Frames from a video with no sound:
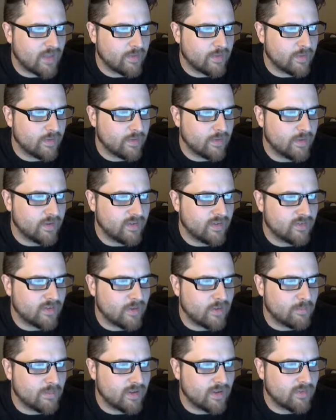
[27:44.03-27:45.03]
is because
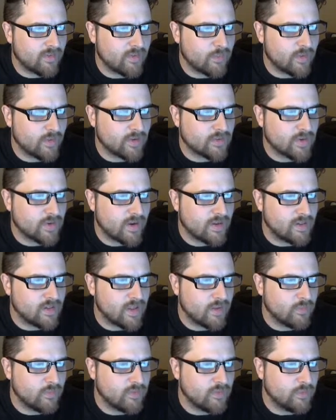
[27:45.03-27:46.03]
I want to try to like
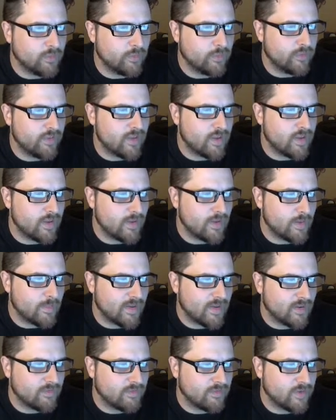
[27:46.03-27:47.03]
reduce the amount of
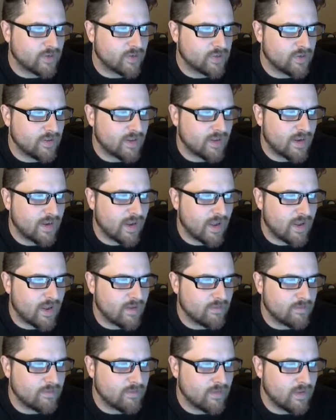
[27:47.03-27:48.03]
friction that I have
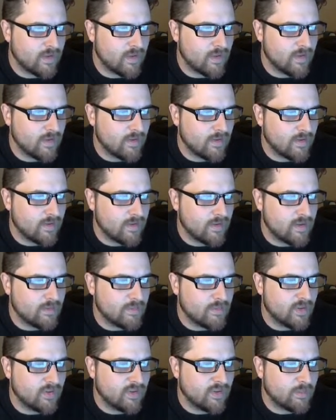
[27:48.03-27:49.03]
in building
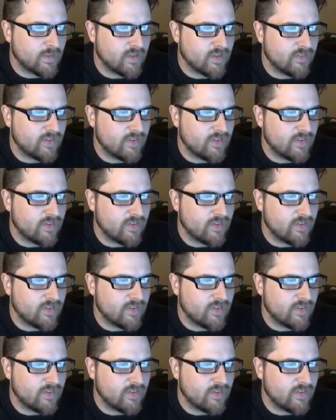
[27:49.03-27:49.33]
my scenes.